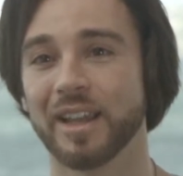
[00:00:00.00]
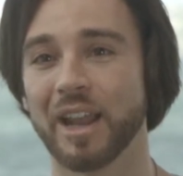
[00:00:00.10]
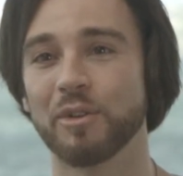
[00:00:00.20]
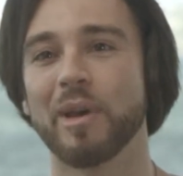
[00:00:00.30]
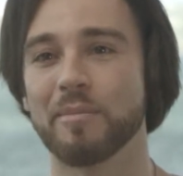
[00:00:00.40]

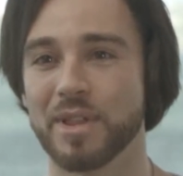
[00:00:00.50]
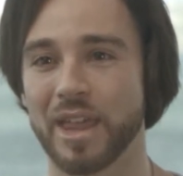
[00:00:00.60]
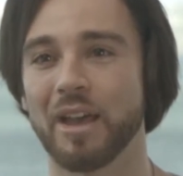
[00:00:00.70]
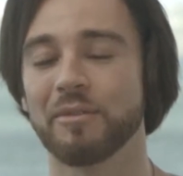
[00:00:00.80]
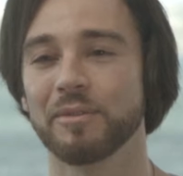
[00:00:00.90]
And remember
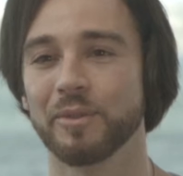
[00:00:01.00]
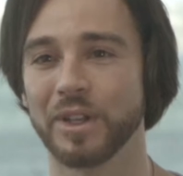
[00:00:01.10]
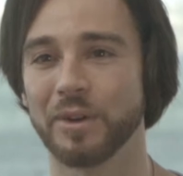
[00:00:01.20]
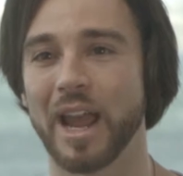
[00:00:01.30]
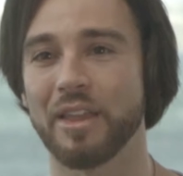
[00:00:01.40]
that when
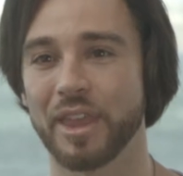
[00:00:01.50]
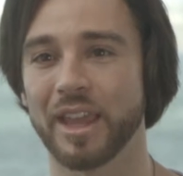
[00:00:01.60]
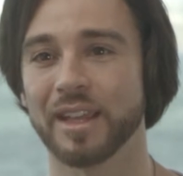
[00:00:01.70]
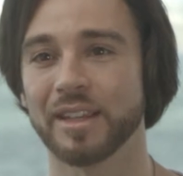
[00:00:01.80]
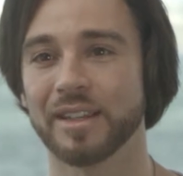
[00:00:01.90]
you're out
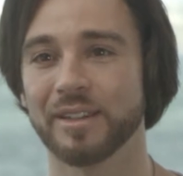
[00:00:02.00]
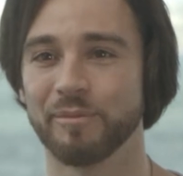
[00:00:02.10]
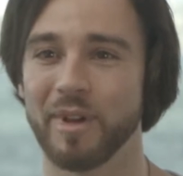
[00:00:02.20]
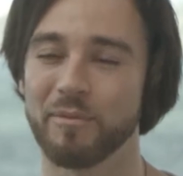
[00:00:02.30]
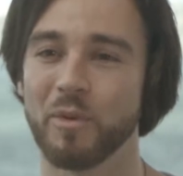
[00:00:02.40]
there.
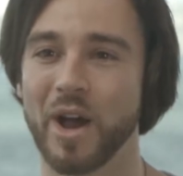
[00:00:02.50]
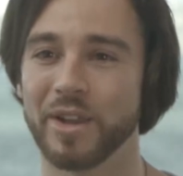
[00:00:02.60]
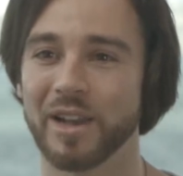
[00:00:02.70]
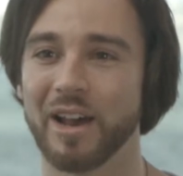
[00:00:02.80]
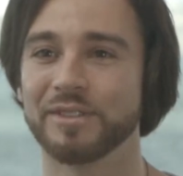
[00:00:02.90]
Remember why
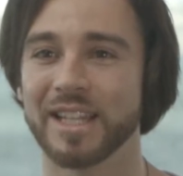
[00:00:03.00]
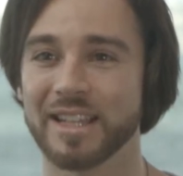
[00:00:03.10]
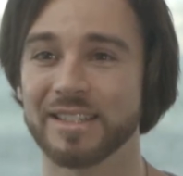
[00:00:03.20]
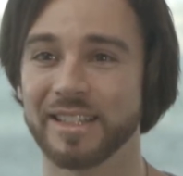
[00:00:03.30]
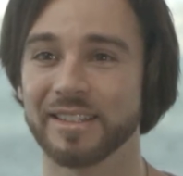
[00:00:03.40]
you love
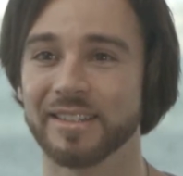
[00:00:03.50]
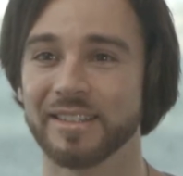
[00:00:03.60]
dancing.